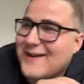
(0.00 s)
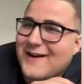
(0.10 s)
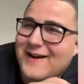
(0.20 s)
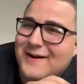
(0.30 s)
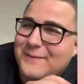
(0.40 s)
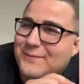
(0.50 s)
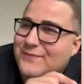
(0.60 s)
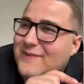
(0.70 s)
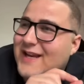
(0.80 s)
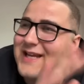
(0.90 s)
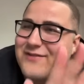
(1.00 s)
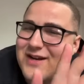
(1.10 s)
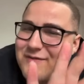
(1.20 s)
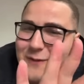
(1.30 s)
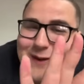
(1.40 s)
then even
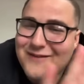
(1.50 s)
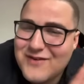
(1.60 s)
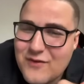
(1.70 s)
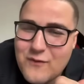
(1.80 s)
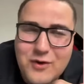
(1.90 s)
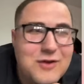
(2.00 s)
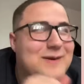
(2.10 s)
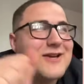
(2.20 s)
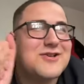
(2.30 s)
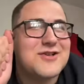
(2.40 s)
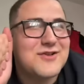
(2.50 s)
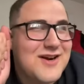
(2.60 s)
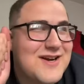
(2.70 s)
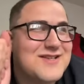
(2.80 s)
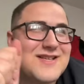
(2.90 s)
if we have different For You pages, you're
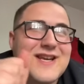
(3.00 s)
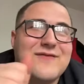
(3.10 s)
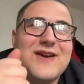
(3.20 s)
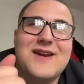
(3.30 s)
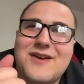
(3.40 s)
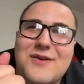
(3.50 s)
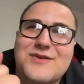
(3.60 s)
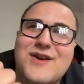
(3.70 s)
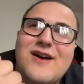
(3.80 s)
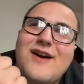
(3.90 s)
going to see videos